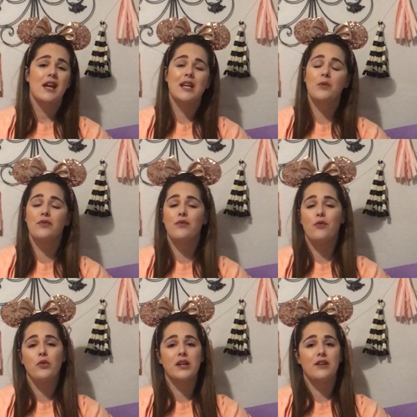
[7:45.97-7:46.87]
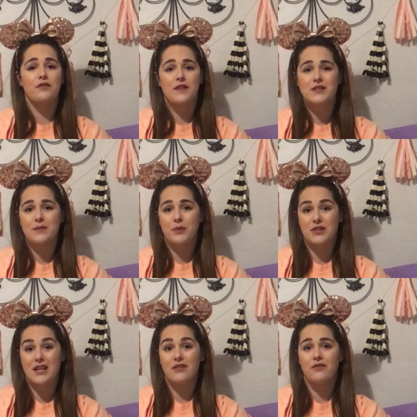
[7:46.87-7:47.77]
anywhere from 40 to 50%
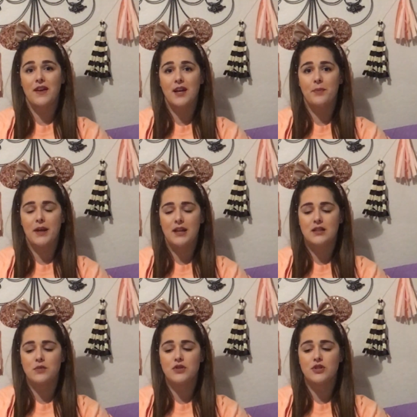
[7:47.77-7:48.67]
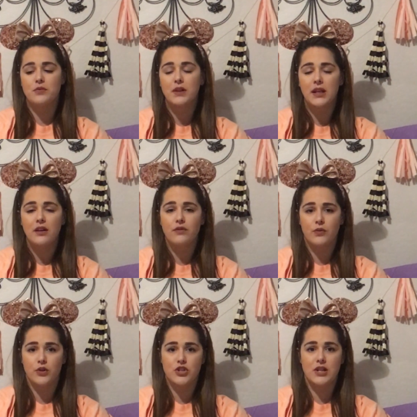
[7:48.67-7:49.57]
fake pins, which is really
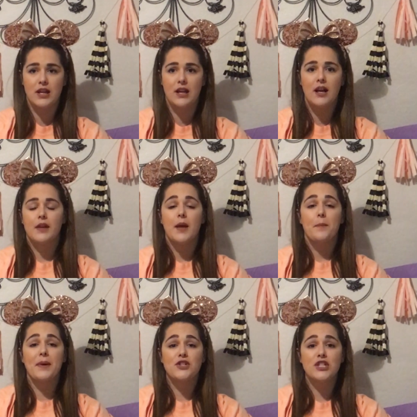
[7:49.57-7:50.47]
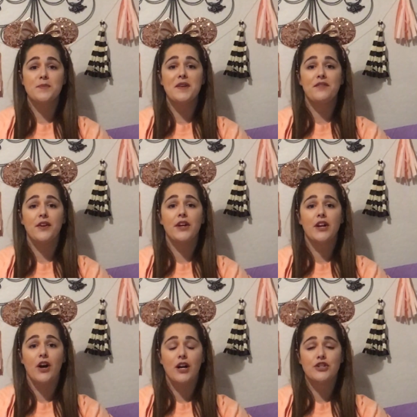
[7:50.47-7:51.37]
unfortunate. But just be very
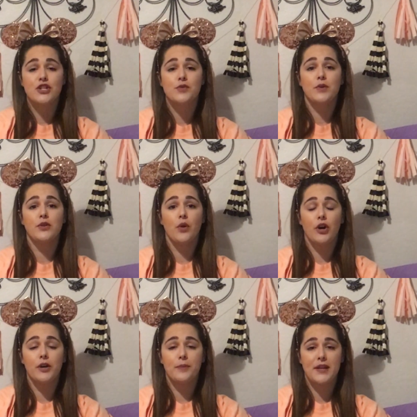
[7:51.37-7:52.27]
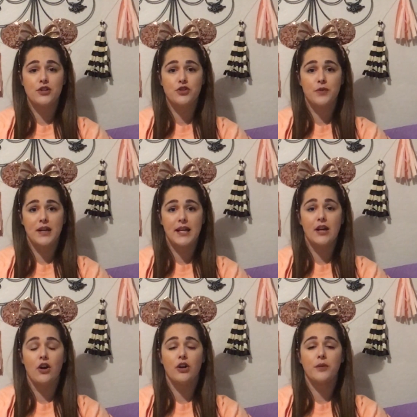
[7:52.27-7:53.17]
cautious when you are pin
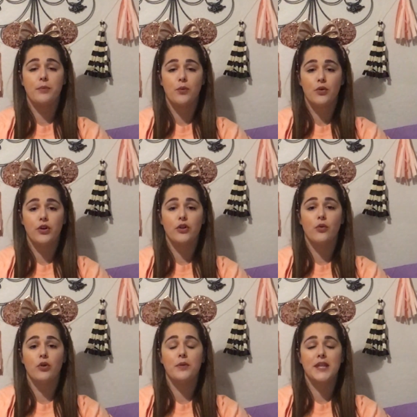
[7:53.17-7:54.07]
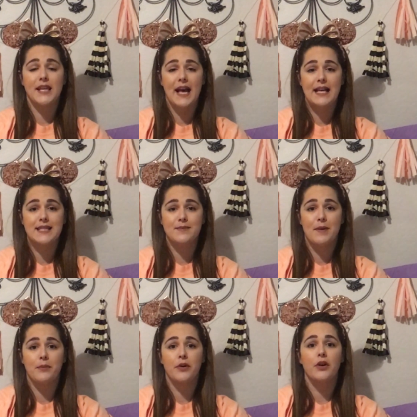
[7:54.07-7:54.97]
trading on a board or with a cast
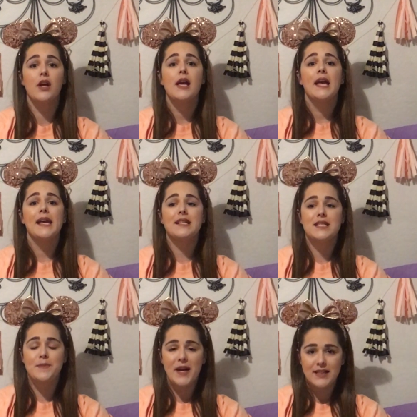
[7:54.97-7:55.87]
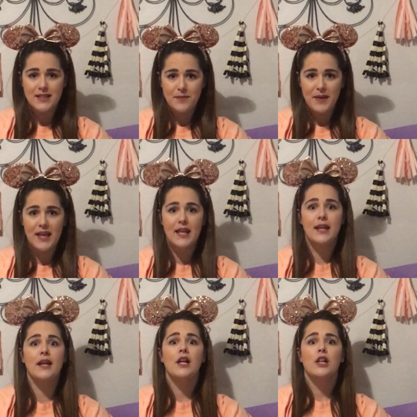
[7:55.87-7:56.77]
member. Inspect the
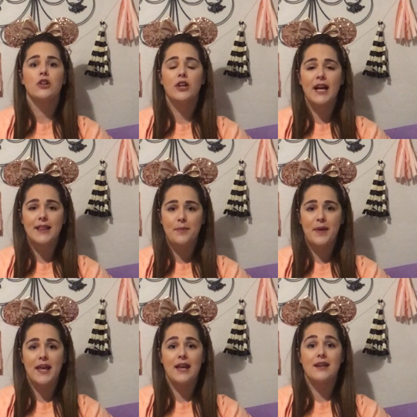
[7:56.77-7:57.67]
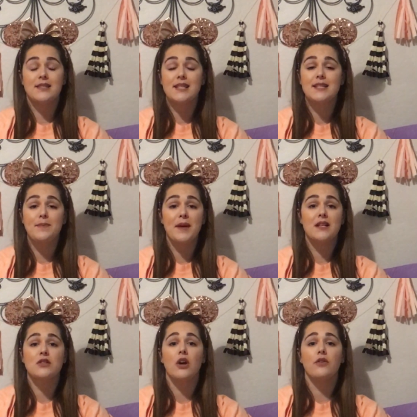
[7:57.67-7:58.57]
pin, look at the pin. Disney
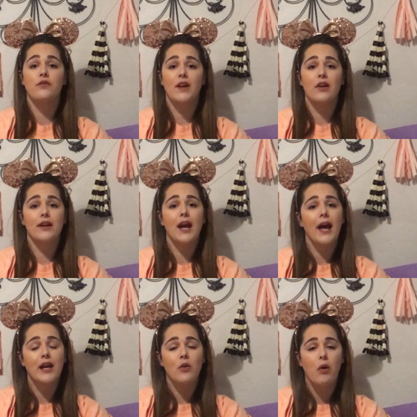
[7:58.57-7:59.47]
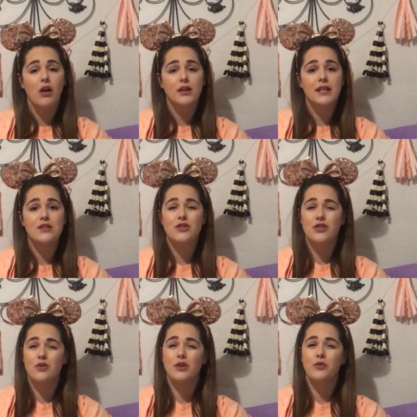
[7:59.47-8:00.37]
pins are very high quality, so you